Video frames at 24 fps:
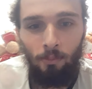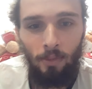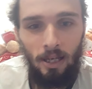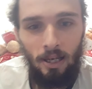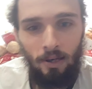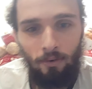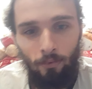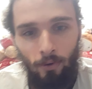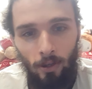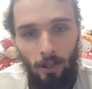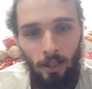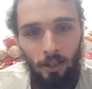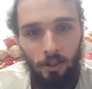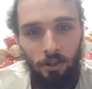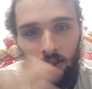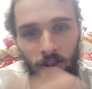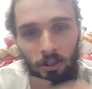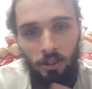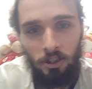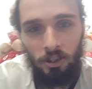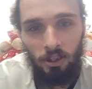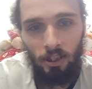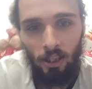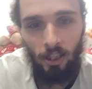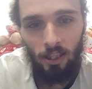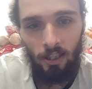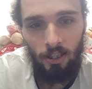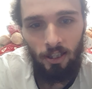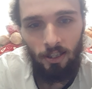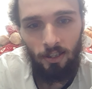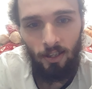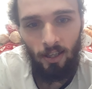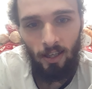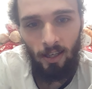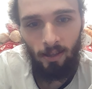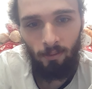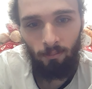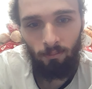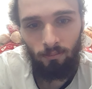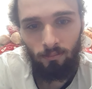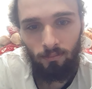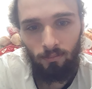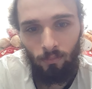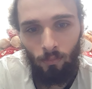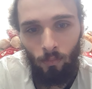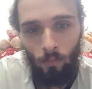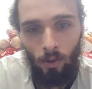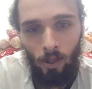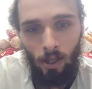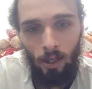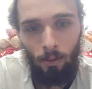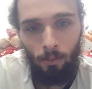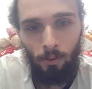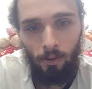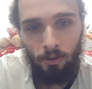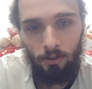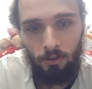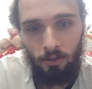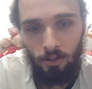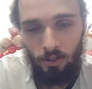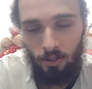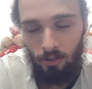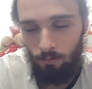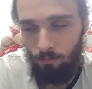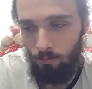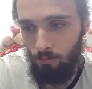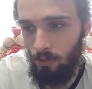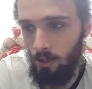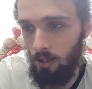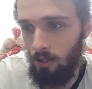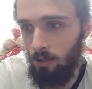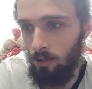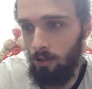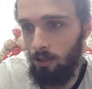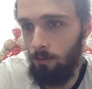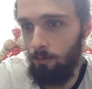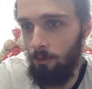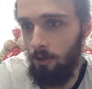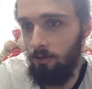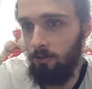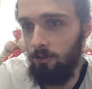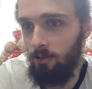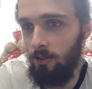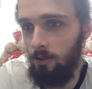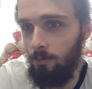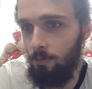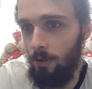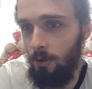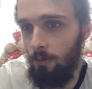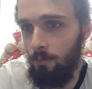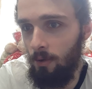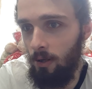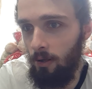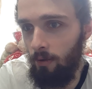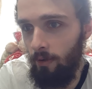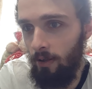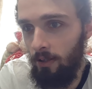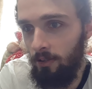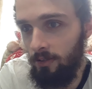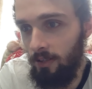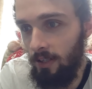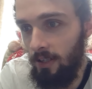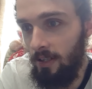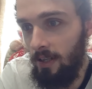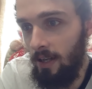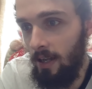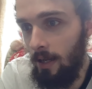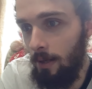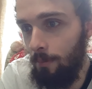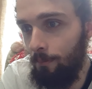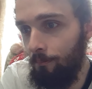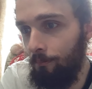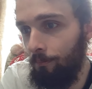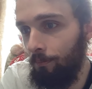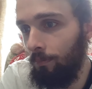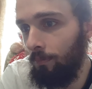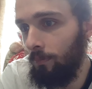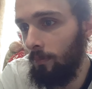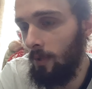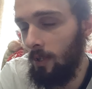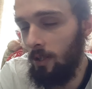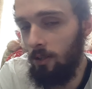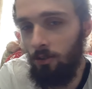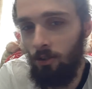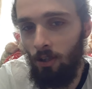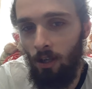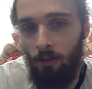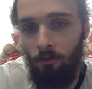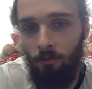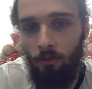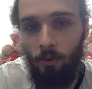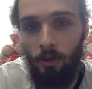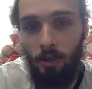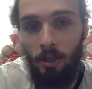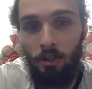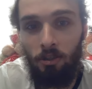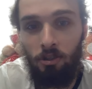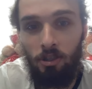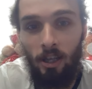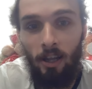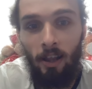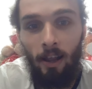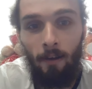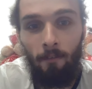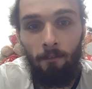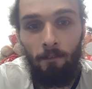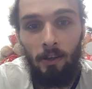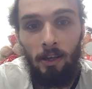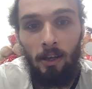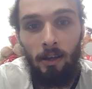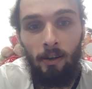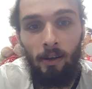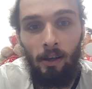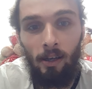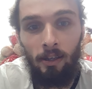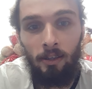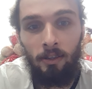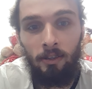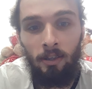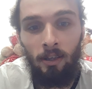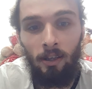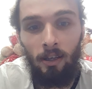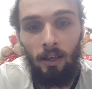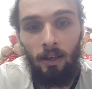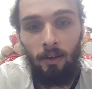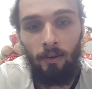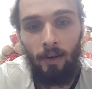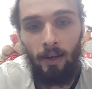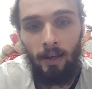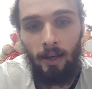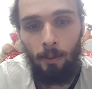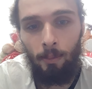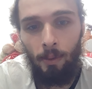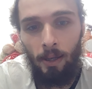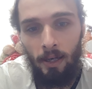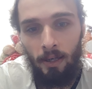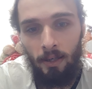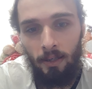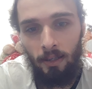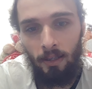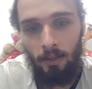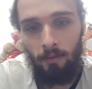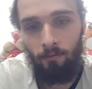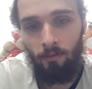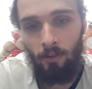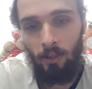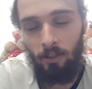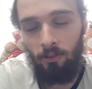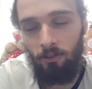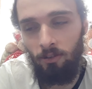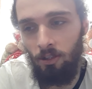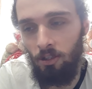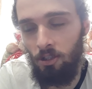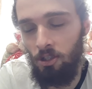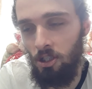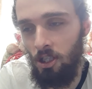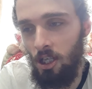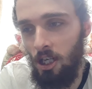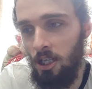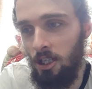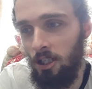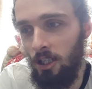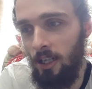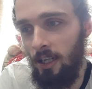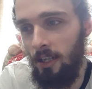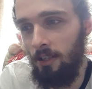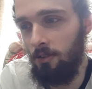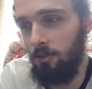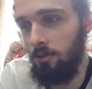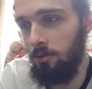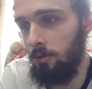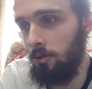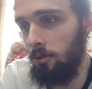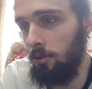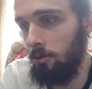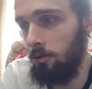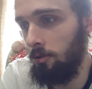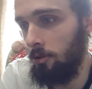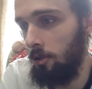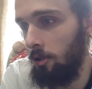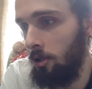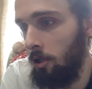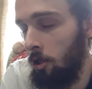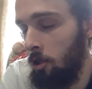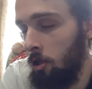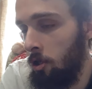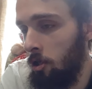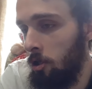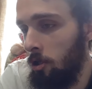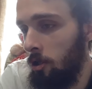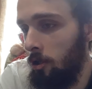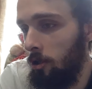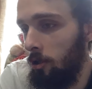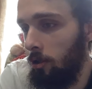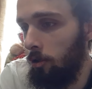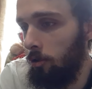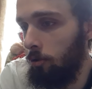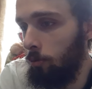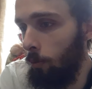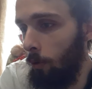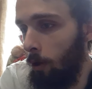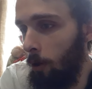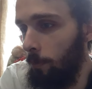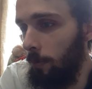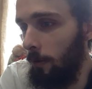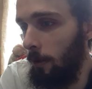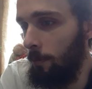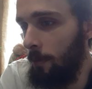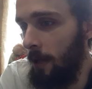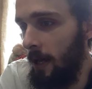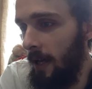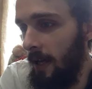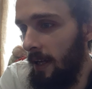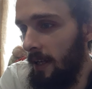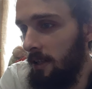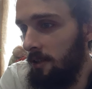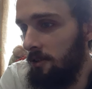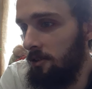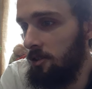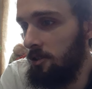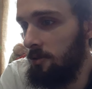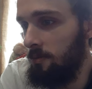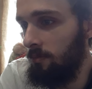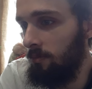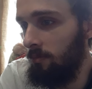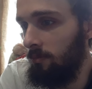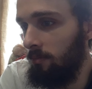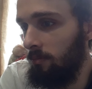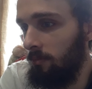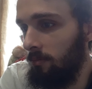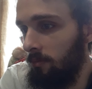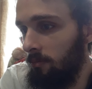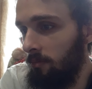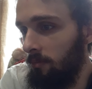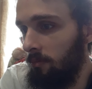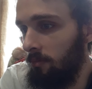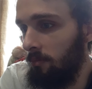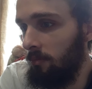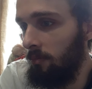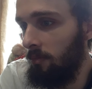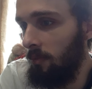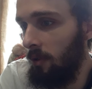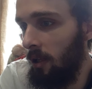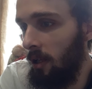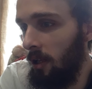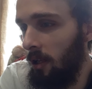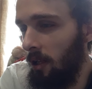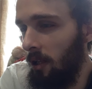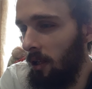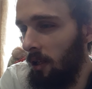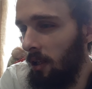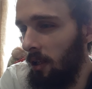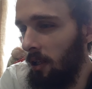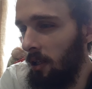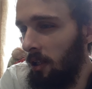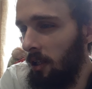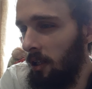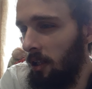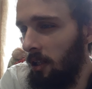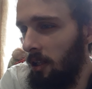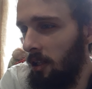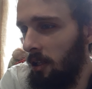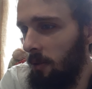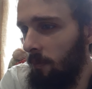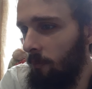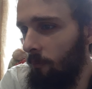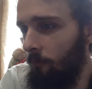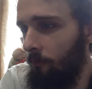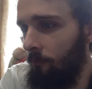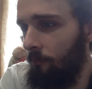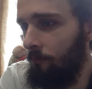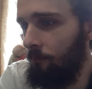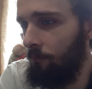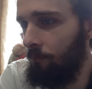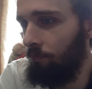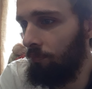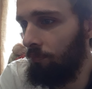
me religious side and that, why I wanted my Connor Moses to be my wrestling name. So if you want to check that video, I totally recommend it. There's this young lad called Dwobble Mage. Um,